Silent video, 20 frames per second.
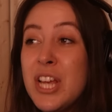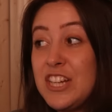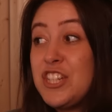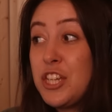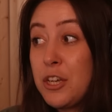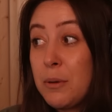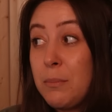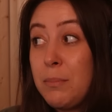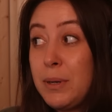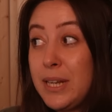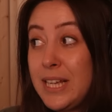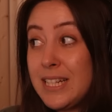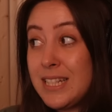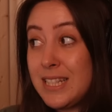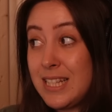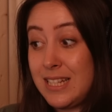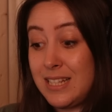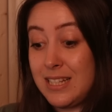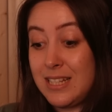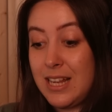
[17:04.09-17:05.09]
Then she completes
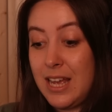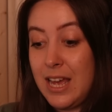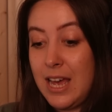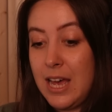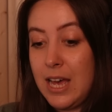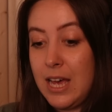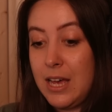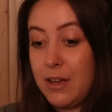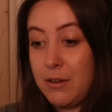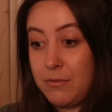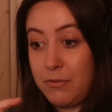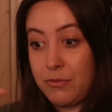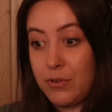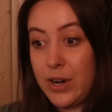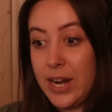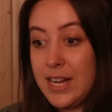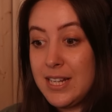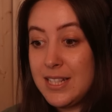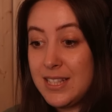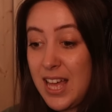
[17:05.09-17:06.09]
this
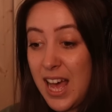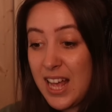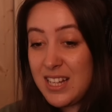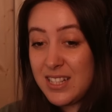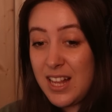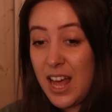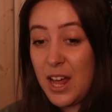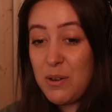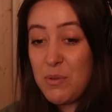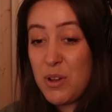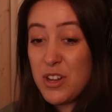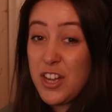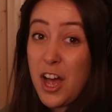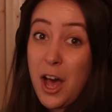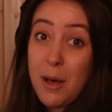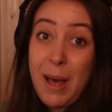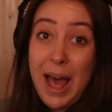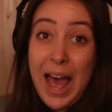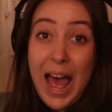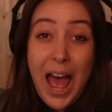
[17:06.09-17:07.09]
phrase, the sun will
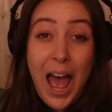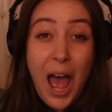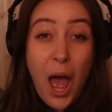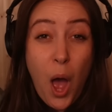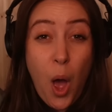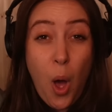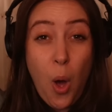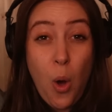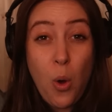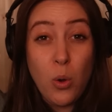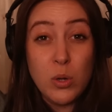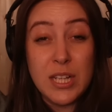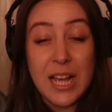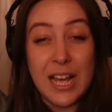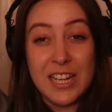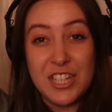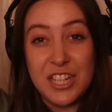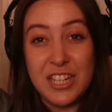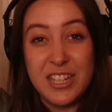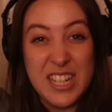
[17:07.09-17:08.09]
come out,
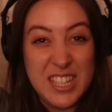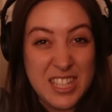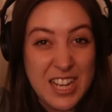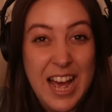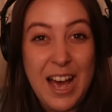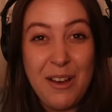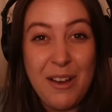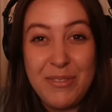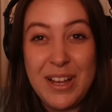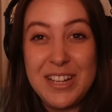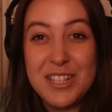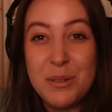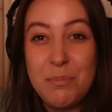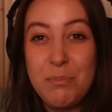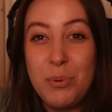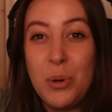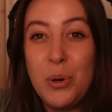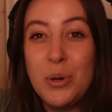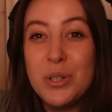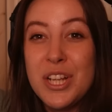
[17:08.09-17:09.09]
as she needs to have that
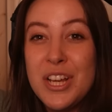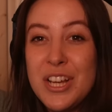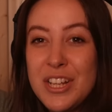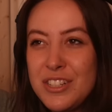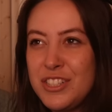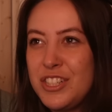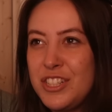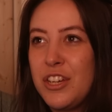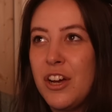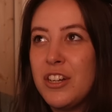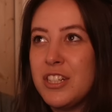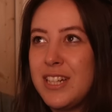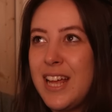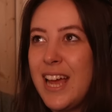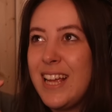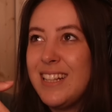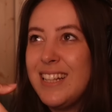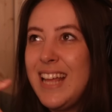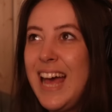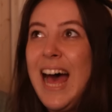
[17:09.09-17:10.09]
support. She can't just
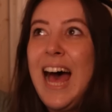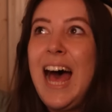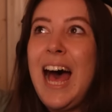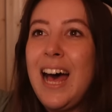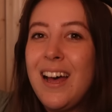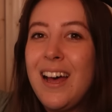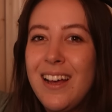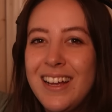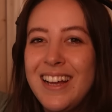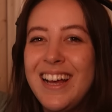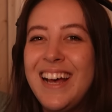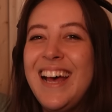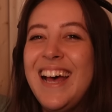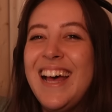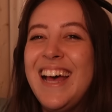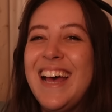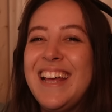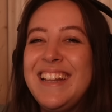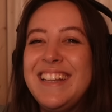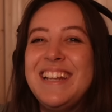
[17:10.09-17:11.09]
like, ah,
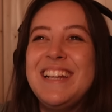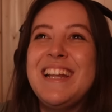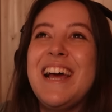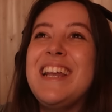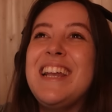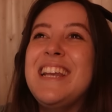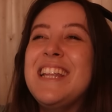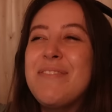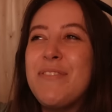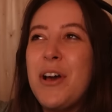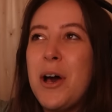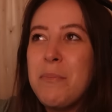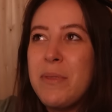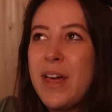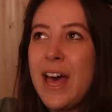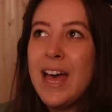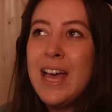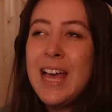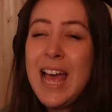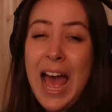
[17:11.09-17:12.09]
and then like leave it up
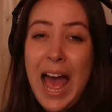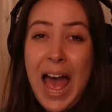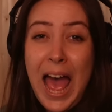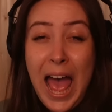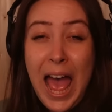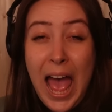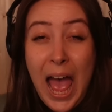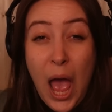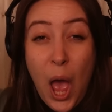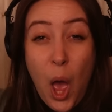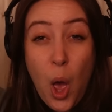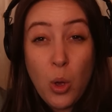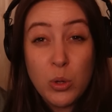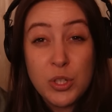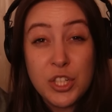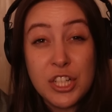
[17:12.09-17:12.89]
there. Out.